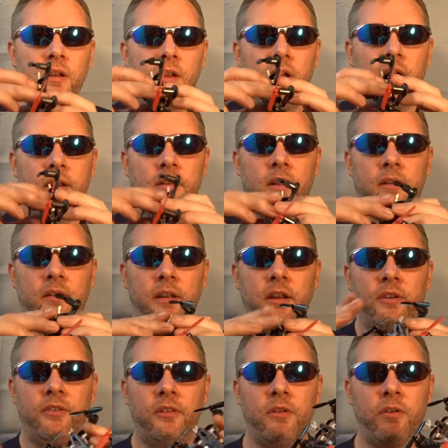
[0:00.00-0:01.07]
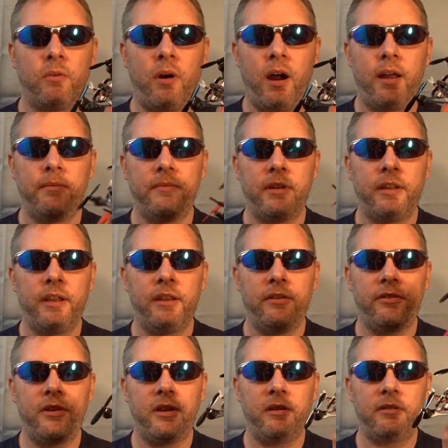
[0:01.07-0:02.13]
And here's the little quad. Again,
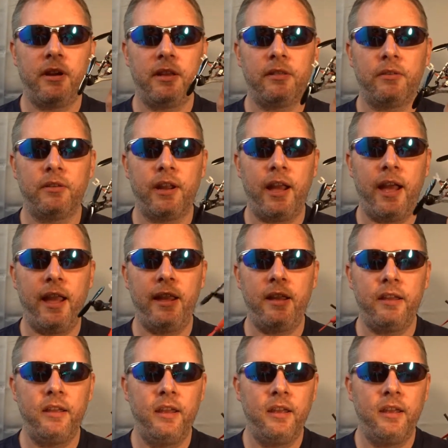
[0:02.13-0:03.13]
see, great little guy.